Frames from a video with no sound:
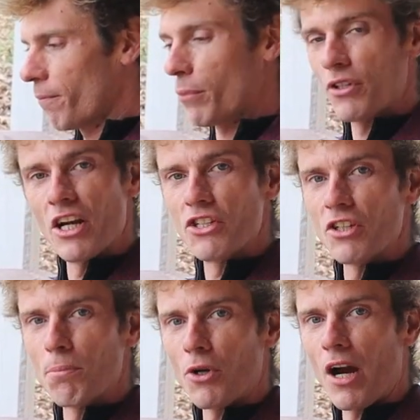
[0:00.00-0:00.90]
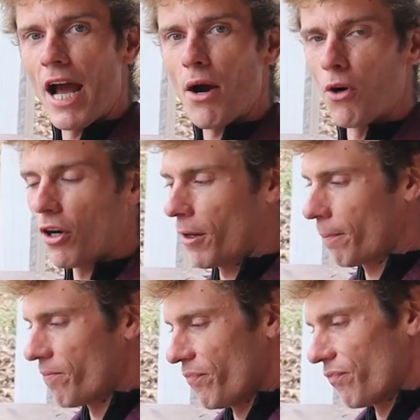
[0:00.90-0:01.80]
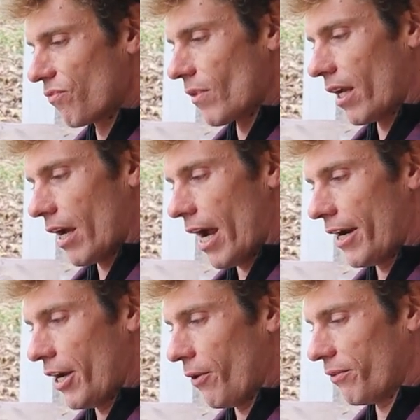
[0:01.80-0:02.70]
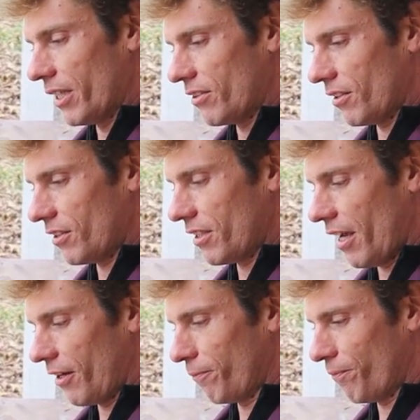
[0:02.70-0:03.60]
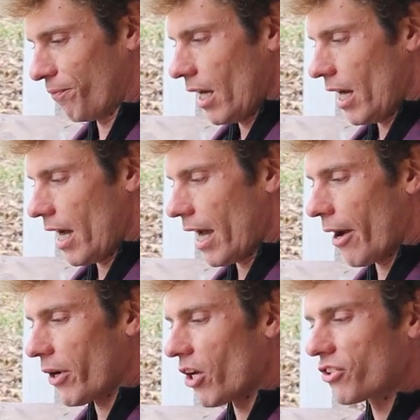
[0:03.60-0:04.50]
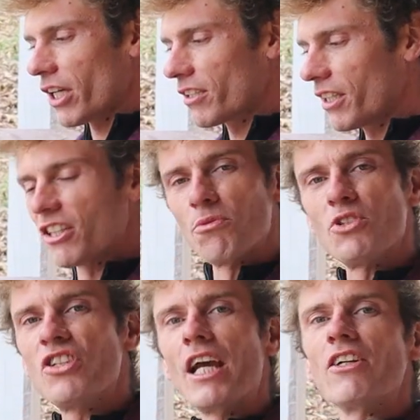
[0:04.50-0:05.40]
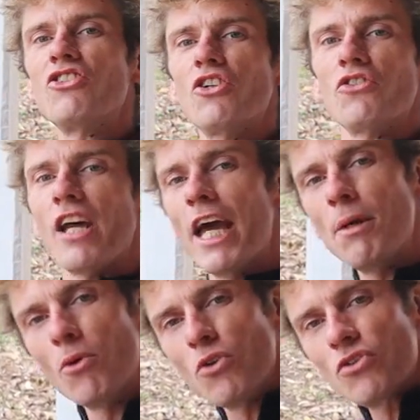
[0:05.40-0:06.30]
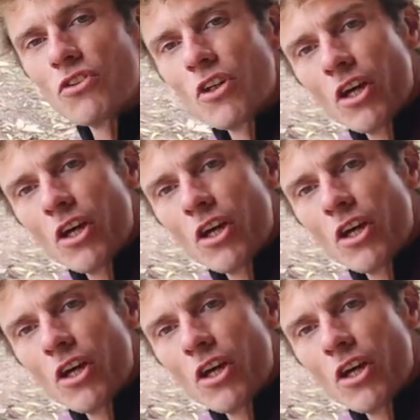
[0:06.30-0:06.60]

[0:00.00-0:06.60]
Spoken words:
potentially per hour. I know, it's insane. I would also like to get some stainless steel tables and